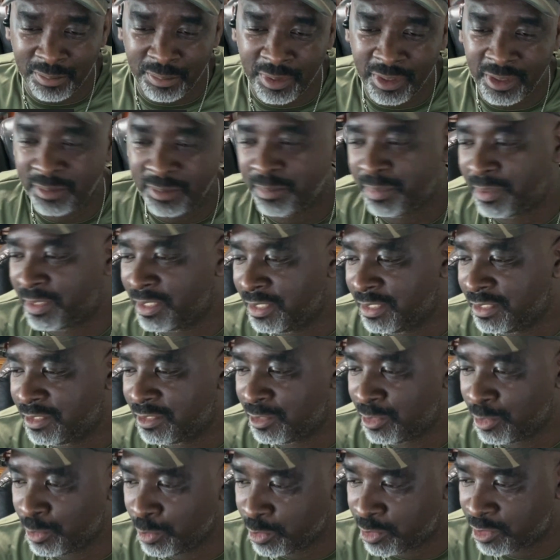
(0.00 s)
button, please
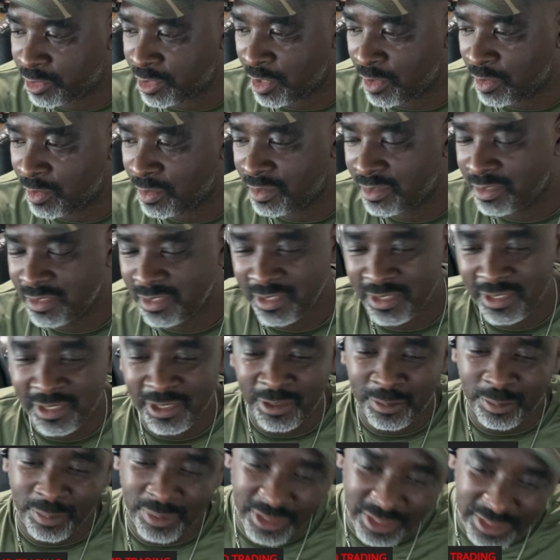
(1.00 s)
do so.
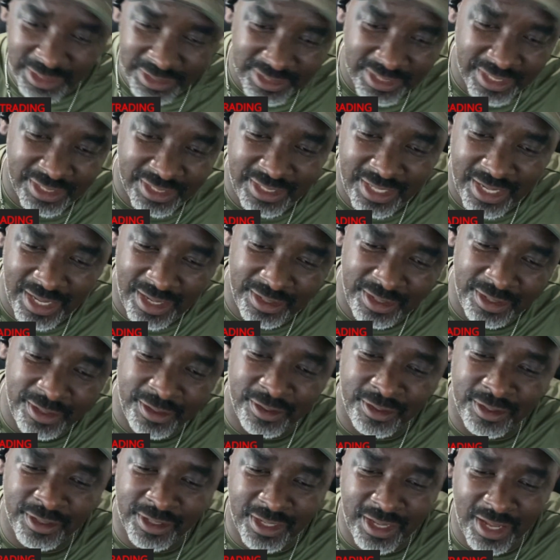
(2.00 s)
Please get down there
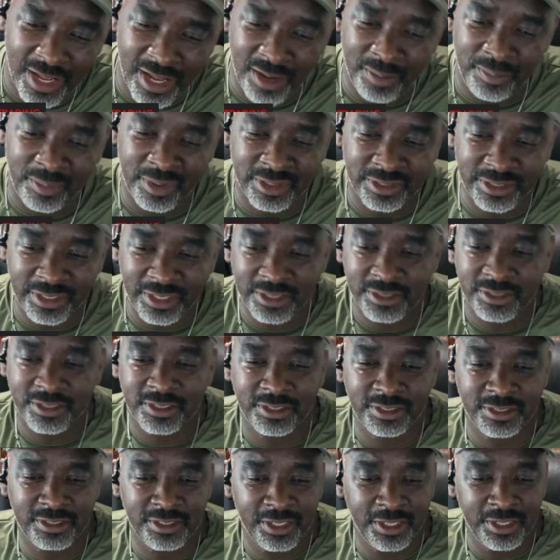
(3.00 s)
in the comments. Let's
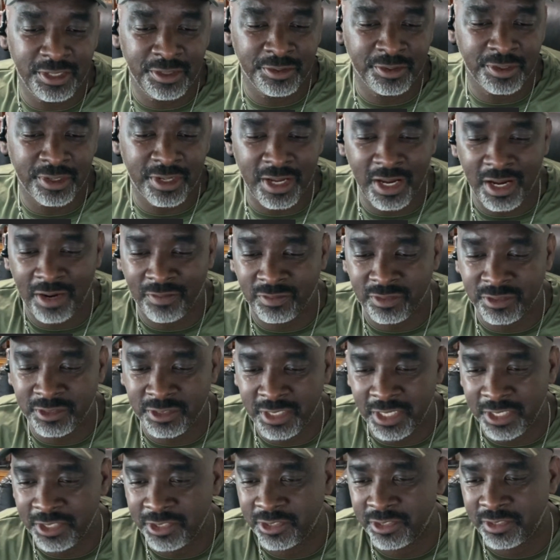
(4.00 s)
continue the
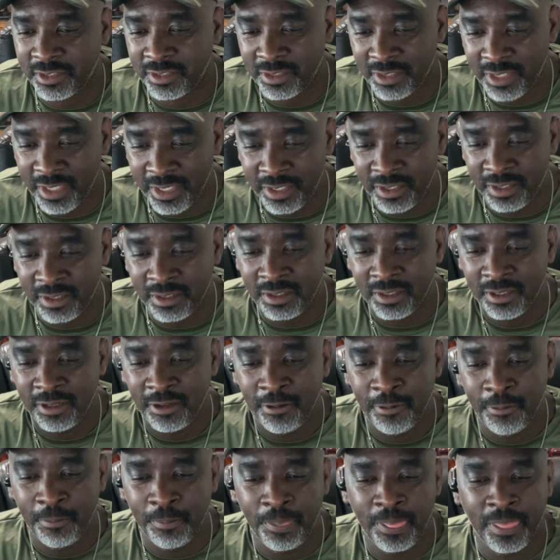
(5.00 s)
conversation there.
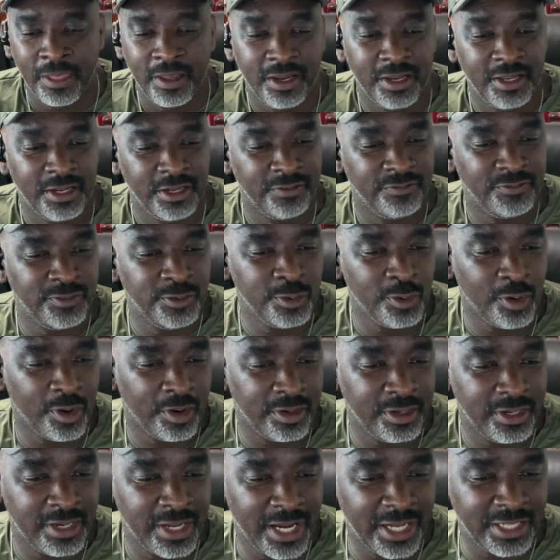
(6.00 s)
And if you are
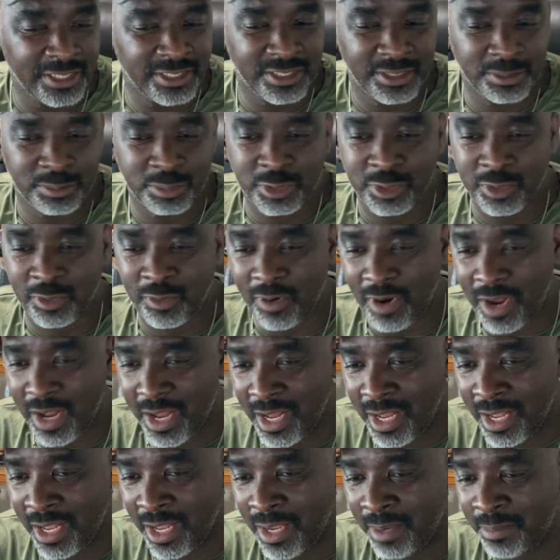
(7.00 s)
not
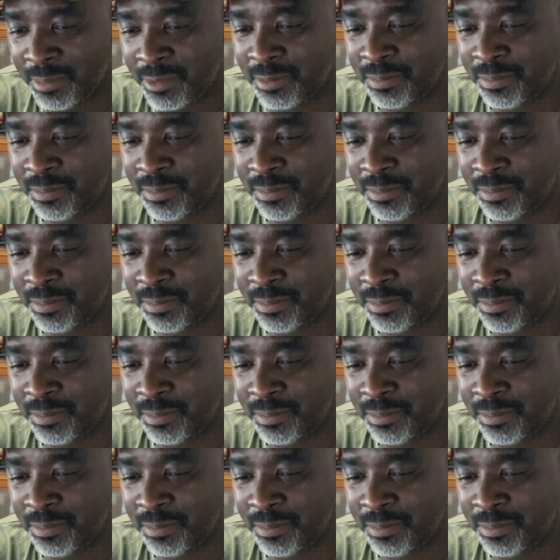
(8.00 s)
subscribed,